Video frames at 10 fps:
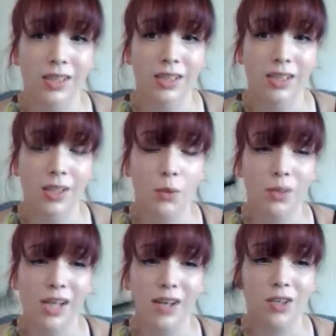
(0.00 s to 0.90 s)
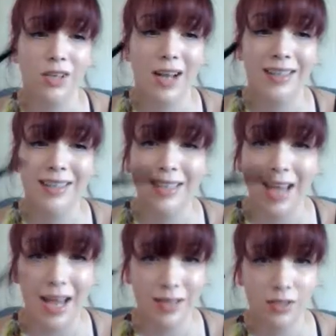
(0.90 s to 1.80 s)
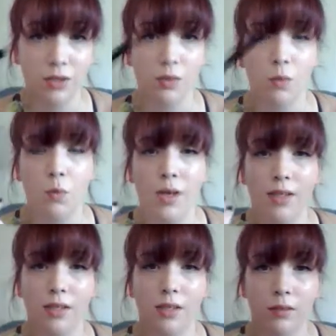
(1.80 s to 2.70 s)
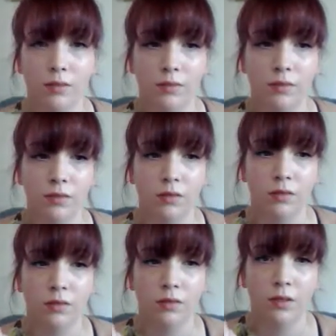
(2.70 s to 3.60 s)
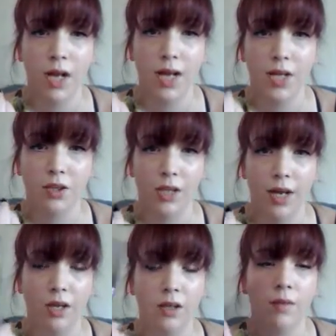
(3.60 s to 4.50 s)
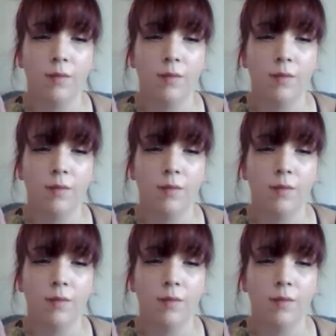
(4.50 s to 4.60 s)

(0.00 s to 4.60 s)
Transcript: liquid liner again with another layer.